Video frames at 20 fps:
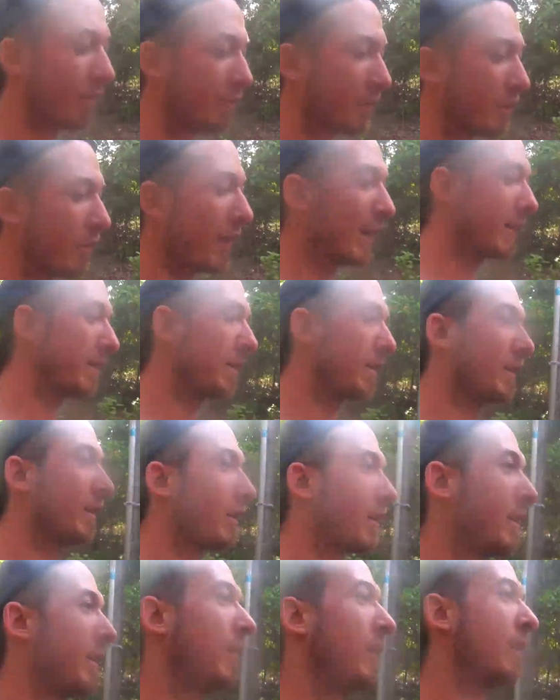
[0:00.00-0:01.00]
of the rider,
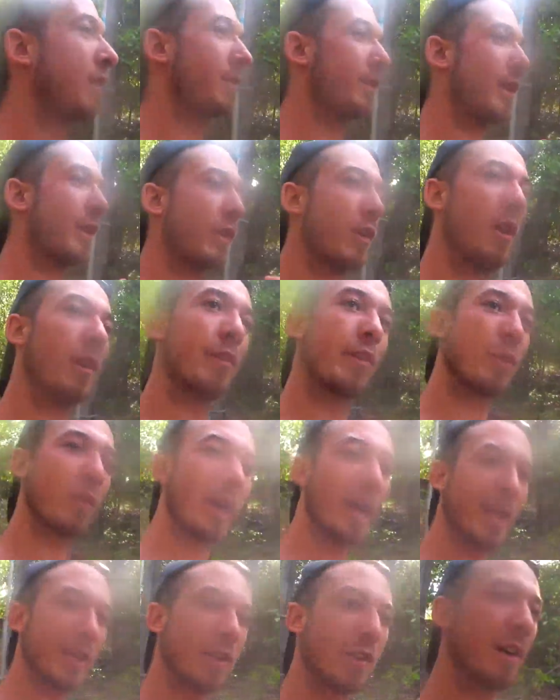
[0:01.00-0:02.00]
they called the
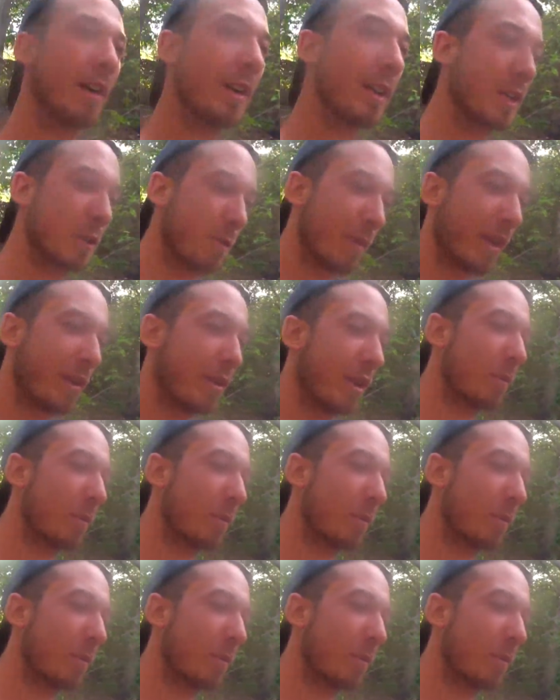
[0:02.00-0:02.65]
rider and explained